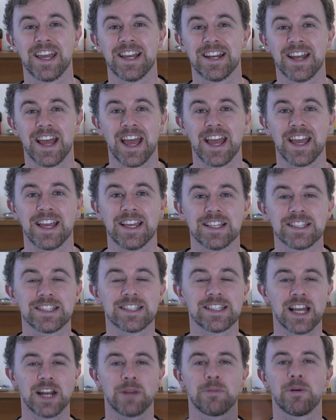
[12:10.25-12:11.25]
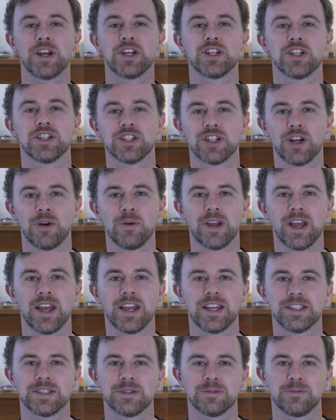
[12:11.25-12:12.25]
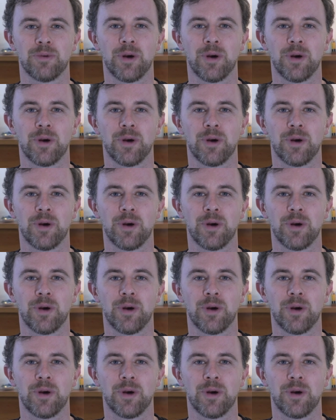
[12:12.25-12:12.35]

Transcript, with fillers: in a celebration showcase